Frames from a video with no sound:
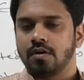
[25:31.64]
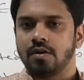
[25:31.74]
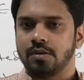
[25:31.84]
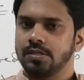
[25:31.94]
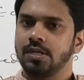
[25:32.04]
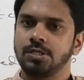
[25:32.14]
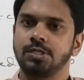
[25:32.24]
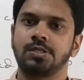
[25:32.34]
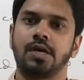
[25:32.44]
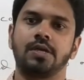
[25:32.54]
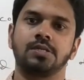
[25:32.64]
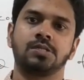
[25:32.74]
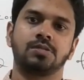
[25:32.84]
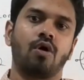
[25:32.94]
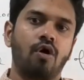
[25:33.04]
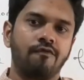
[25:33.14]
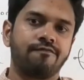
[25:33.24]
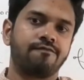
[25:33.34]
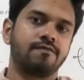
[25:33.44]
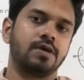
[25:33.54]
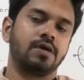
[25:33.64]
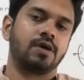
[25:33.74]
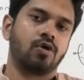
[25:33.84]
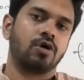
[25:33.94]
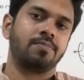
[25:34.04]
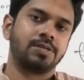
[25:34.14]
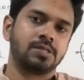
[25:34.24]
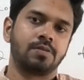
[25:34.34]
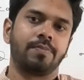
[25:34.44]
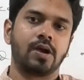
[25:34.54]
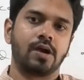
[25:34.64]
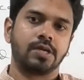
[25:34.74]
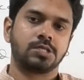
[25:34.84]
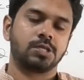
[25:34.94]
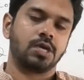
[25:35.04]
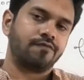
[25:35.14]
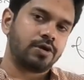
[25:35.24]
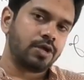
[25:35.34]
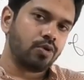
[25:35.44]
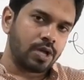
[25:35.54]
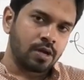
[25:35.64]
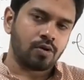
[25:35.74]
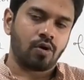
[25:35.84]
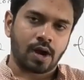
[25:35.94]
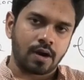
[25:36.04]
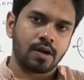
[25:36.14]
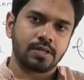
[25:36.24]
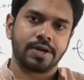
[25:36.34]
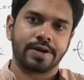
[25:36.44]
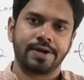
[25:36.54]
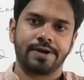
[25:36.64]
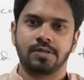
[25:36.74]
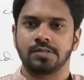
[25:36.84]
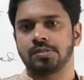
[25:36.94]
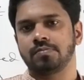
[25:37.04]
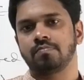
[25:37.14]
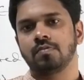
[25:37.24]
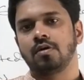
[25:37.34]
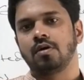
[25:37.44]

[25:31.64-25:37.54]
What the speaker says: research studies of economies in the Middle East, even during or under the dictators,